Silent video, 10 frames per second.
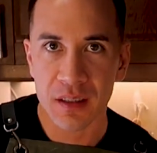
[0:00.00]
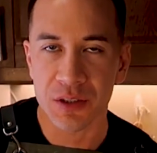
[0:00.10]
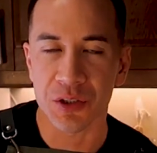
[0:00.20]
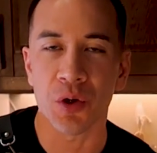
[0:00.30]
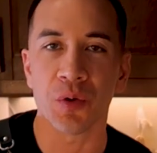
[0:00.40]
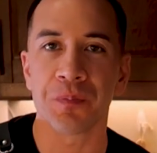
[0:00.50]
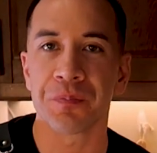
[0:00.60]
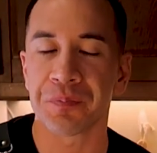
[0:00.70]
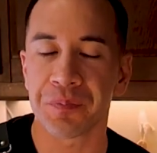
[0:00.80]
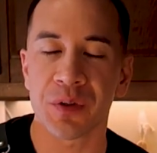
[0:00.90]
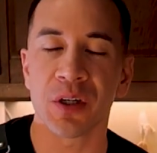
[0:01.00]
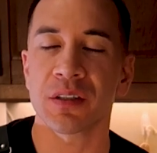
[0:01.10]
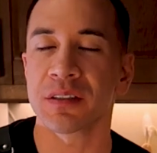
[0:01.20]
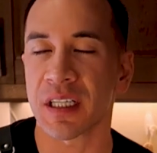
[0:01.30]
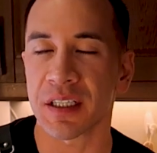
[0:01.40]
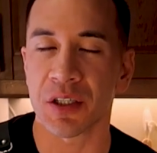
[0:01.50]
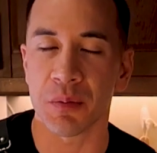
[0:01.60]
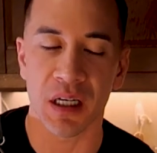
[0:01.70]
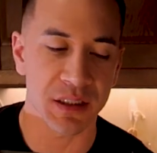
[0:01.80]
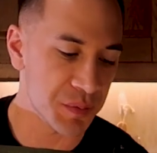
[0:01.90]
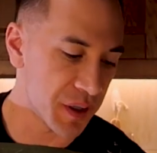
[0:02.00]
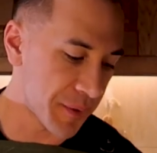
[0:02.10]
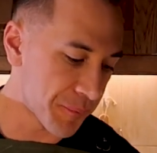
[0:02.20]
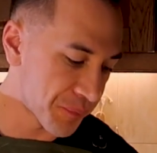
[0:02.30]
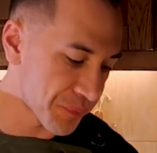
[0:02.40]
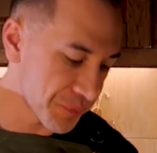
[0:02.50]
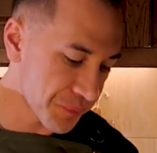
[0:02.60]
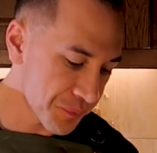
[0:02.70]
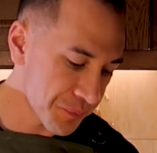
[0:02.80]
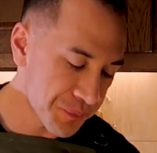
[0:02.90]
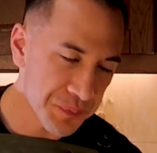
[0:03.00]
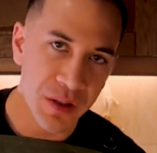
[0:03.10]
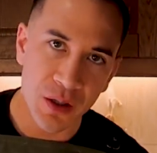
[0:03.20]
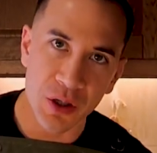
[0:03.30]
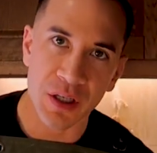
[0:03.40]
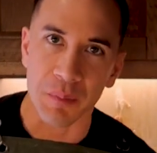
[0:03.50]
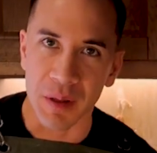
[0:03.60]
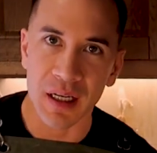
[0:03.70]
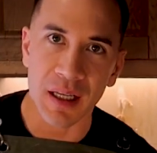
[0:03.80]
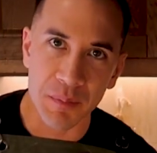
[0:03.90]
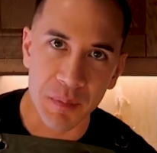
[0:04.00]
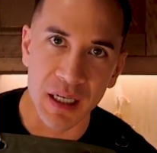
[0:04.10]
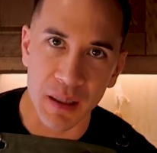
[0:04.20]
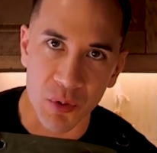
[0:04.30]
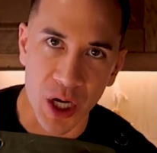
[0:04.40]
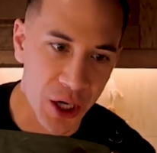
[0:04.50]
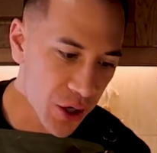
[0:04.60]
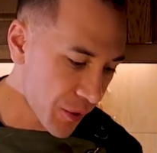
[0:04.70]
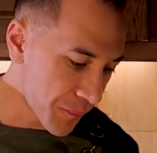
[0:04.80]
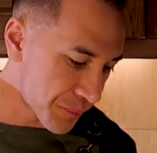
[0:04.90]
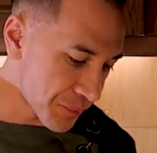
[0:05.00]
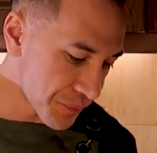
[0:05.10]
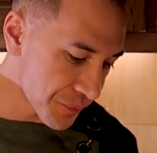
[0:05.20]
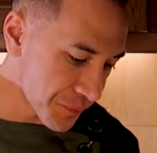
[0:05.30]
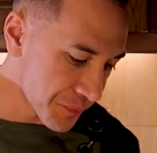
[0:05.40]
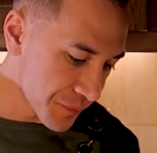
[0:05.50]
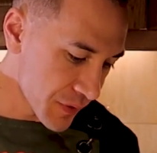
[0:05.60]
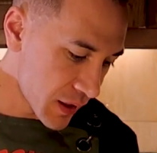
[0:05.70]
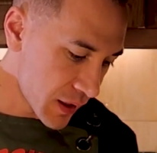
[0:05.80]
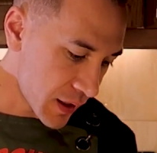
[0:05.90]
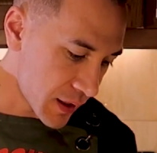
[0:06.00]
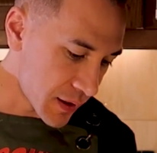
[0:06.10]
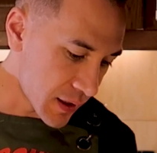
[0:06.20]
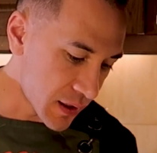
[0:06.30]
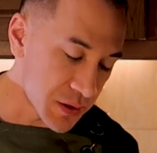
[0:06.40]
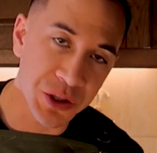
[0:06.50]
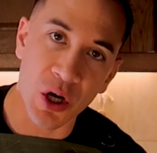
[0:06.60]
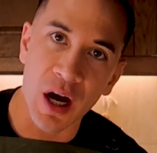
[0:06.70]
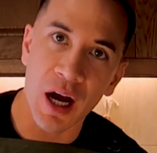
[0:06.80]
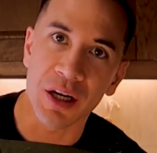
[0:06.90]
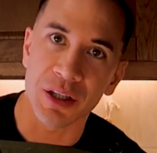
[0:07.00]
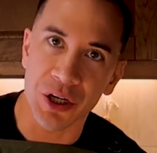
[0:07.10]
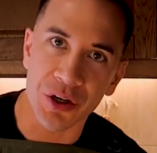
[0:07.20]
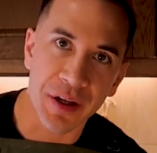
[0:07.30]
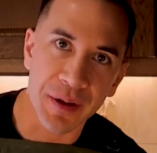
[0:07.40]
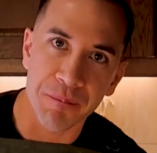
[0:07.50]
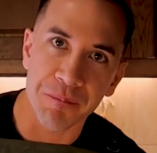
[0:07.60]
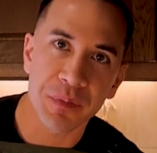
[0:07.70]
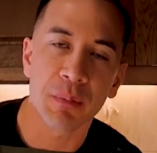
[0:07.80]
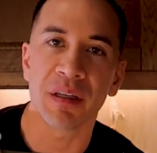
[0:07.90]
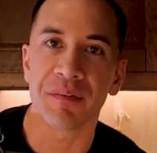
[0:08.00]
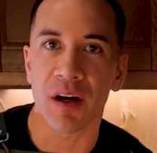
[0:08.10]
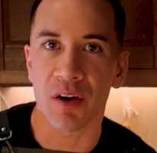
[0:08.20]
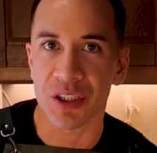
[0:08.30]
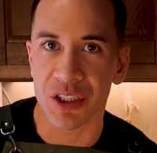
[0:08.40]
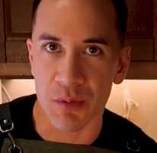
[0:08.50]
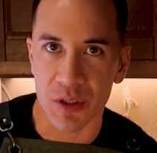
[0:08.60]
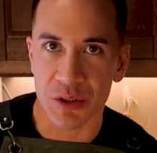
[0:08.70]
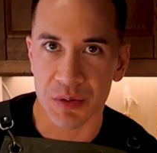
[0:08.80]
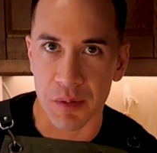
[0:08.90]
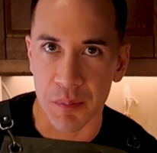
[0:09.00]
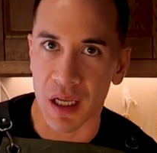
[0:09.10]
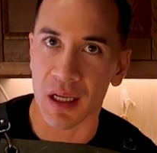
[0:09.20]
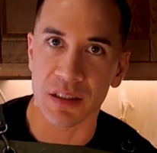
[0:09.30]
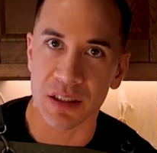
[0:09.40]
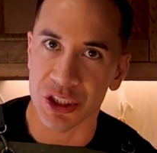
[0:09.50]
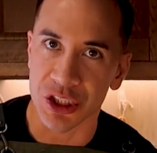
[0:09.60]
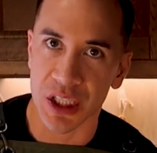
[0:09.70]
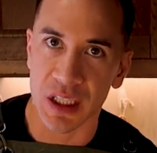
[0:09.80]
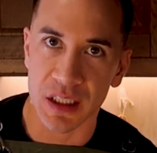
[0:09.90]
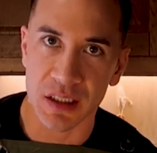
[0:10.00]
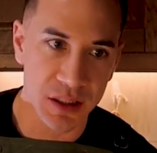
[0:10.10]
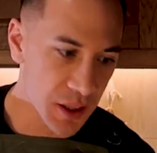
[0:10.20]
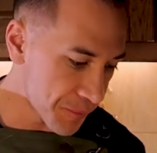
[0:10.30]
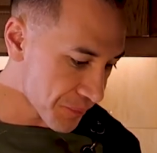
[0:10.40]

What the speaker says: So don't cook the steak too much, but cook it medium rare. And you saw how I layered it. Be very generous with the meat, the cheese.